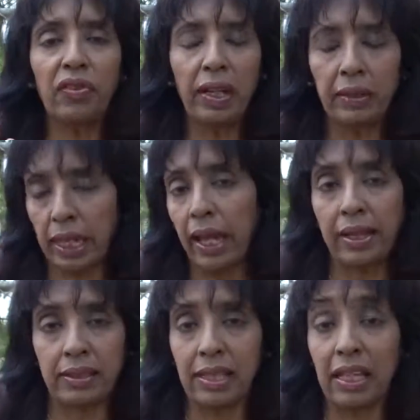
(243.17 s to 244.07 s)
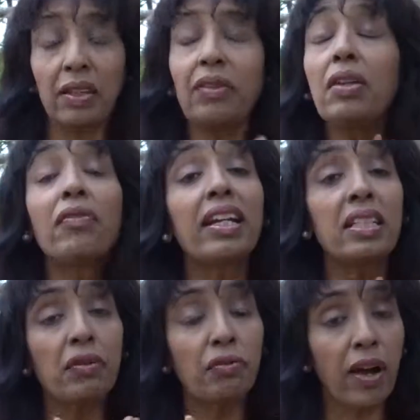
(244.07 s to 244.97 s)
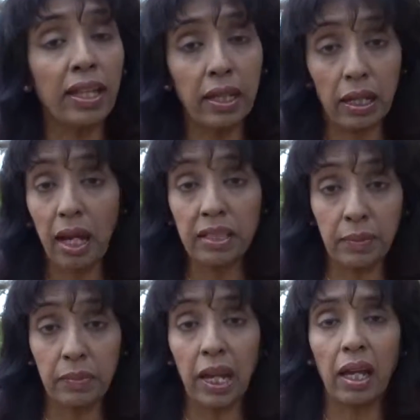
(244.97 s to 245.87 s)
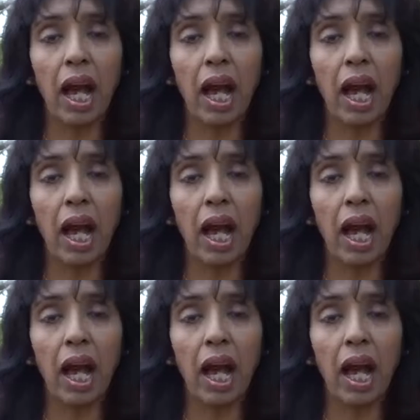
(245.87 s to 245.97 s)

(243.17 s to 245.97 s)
even if I didn't find that item there,